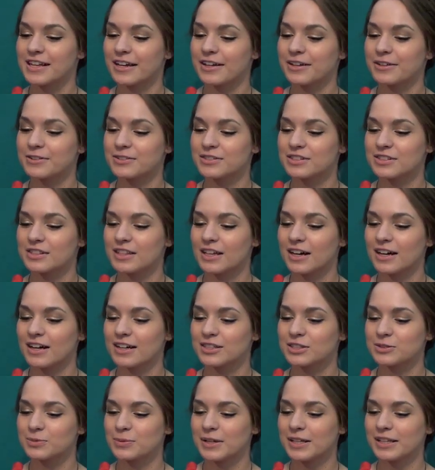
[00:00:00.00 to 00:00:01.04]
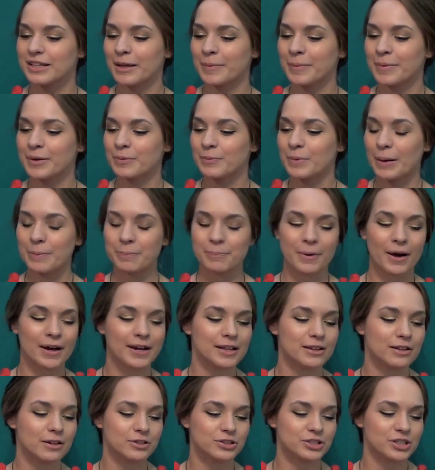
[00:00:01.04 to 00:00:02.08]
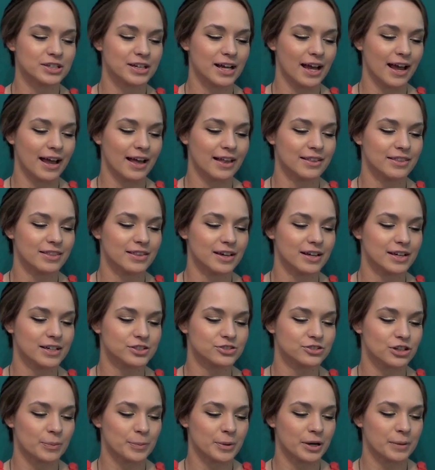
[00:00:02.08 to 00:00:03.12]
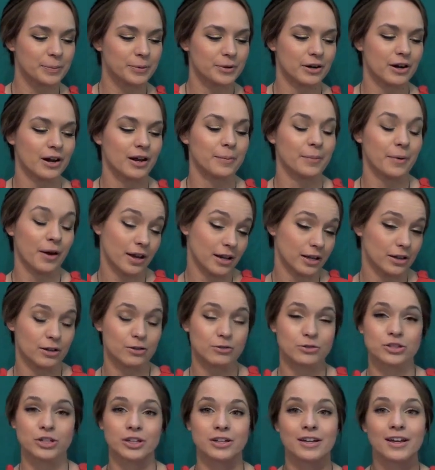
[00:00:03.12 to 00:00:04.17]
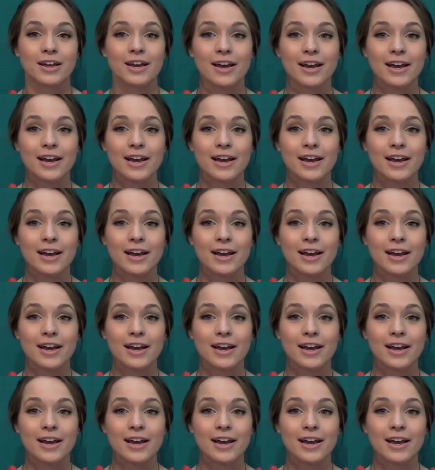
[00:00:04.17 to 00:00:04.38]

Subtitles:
I used the Sweet Lemon Whip Body Lotion and the Strawberry Puree Body Lotion.